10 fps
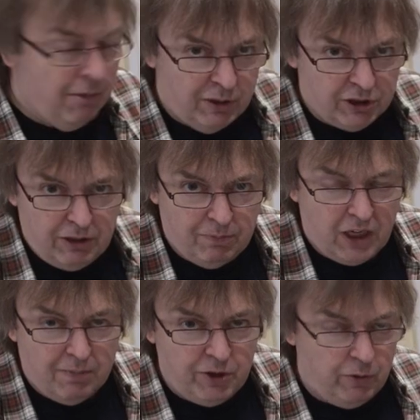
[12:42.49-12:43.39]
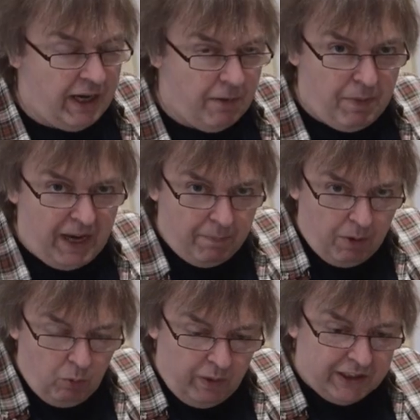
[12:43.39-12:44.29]
But sometimes you'll get
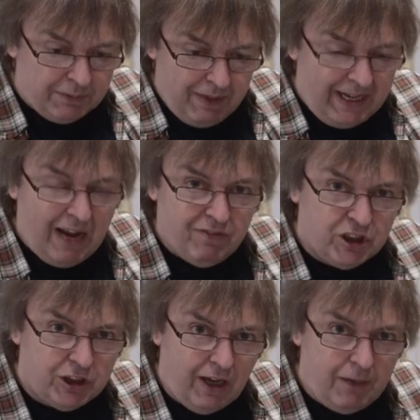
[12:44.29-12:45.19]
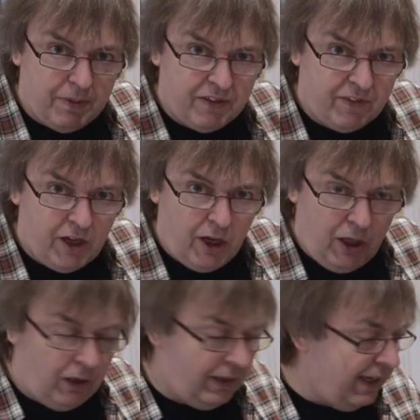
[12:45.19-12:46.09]
paper which may have a slight bit of
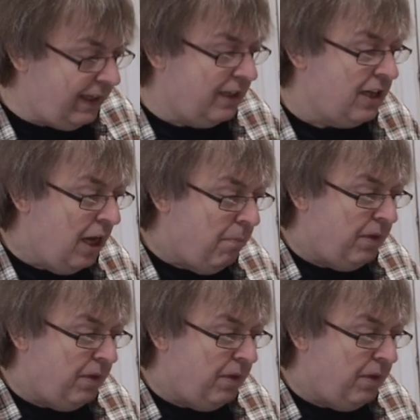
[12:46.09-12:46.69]
curl in it,